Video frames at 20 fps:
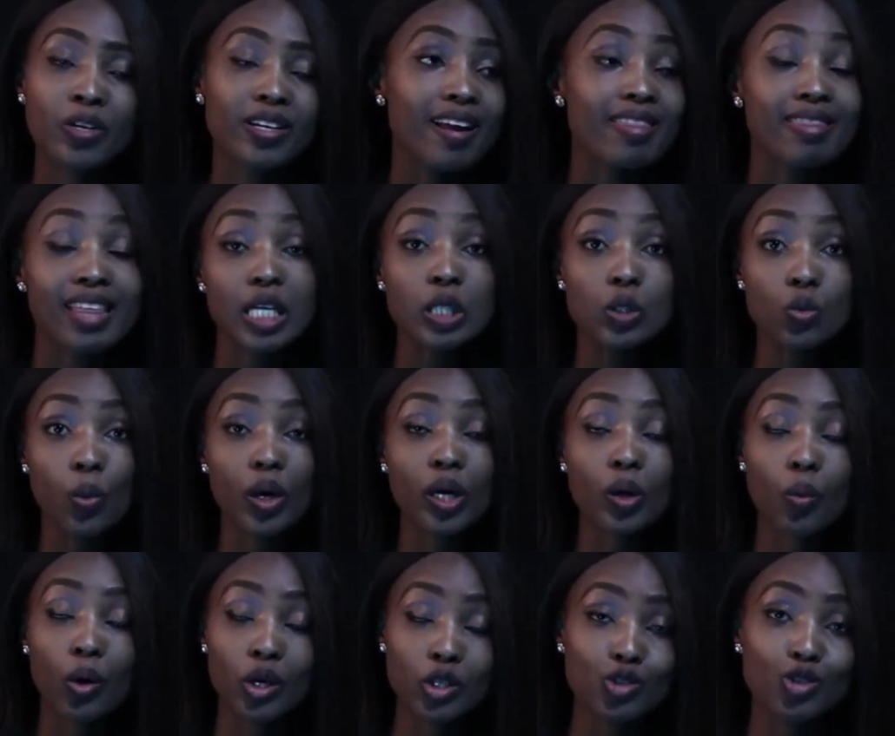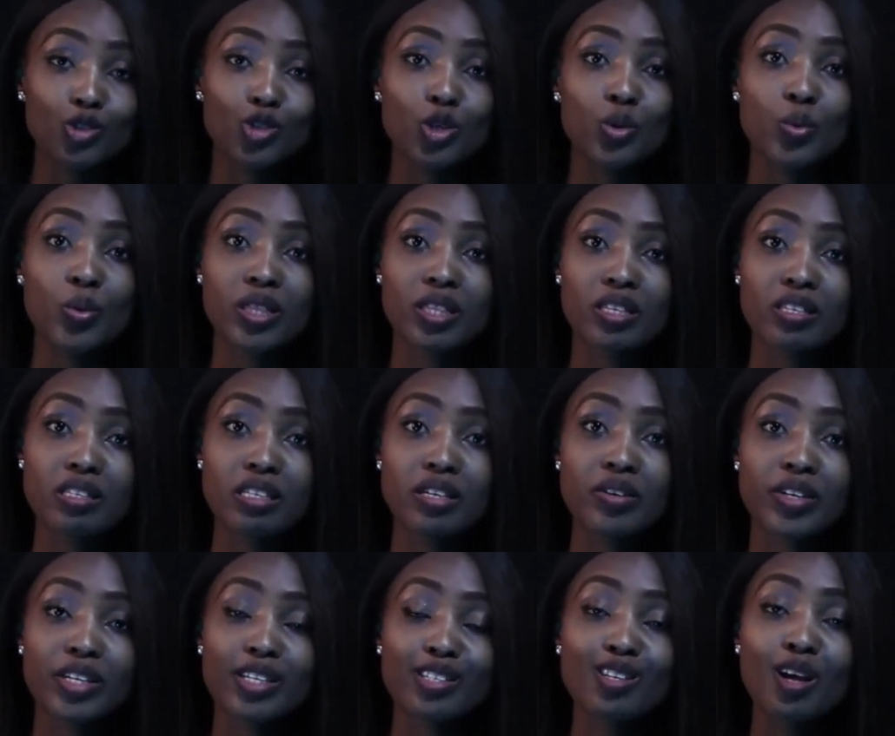And that's what I want to do with the
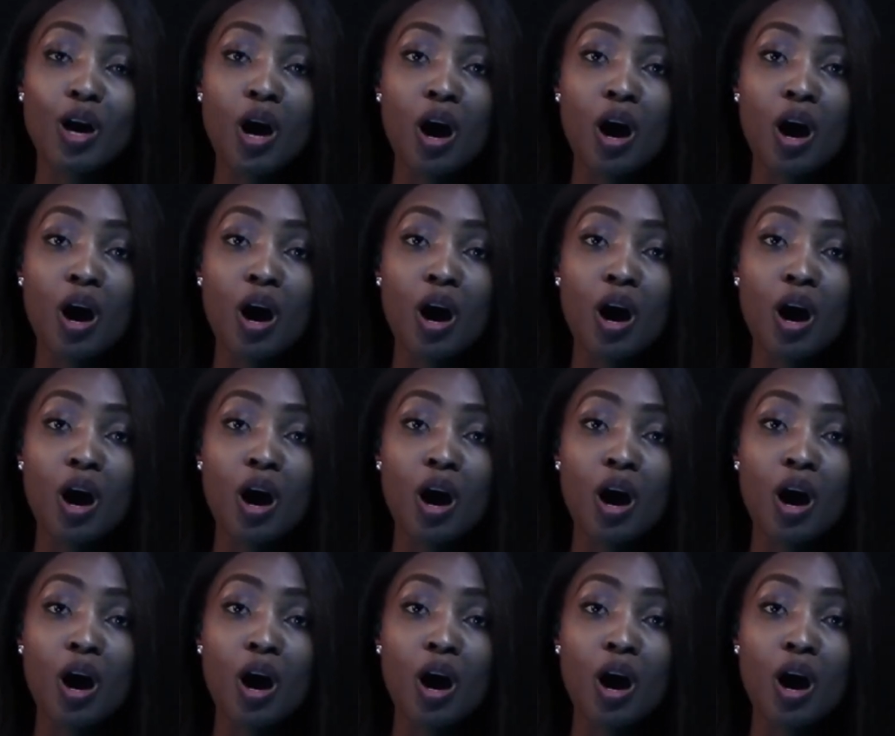series